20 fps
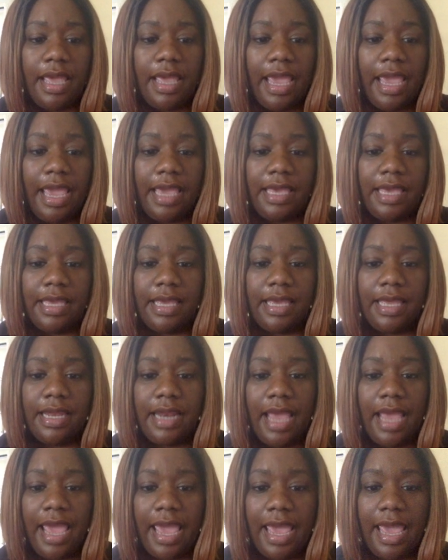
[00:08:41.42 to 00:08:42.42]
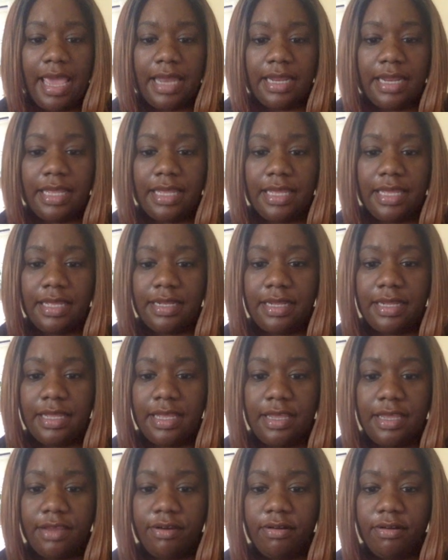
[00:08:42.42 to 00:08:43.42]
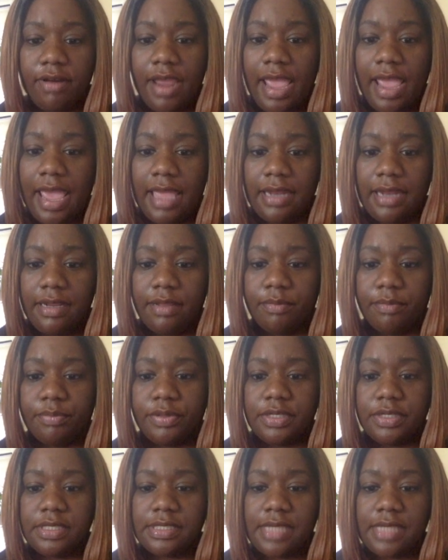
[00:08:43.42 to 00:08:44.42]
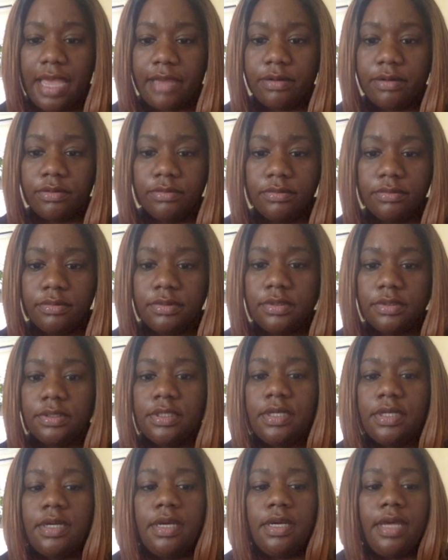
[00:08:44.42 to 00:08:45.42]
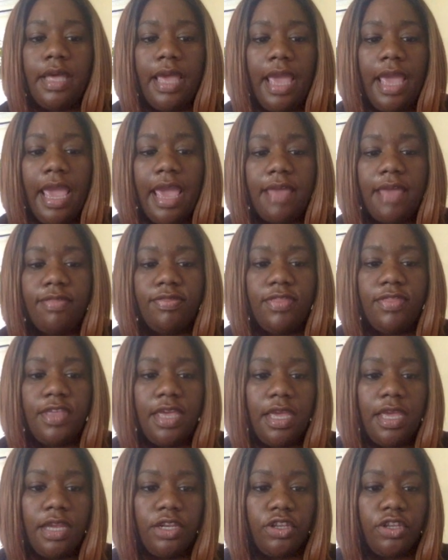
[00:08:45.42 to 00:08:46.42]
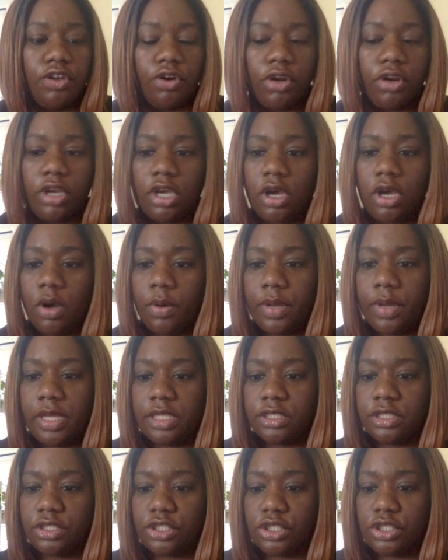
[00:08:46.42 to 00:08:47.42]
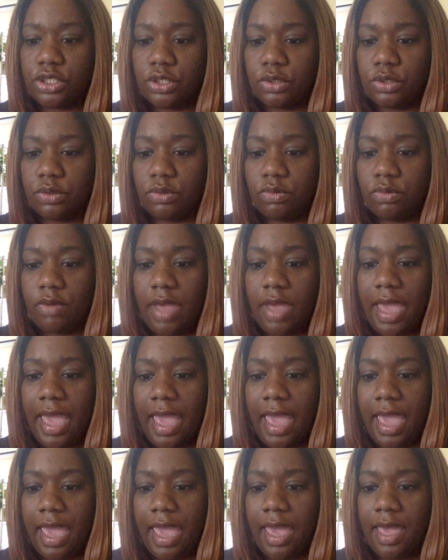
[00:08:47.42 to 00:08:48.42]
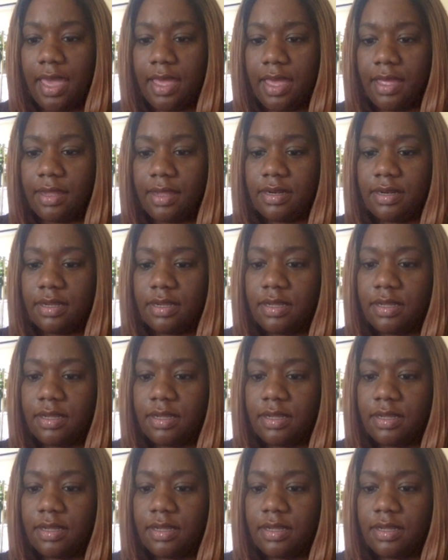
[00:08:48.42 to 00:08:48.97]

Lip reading: and add it here at input title. And then you're going to add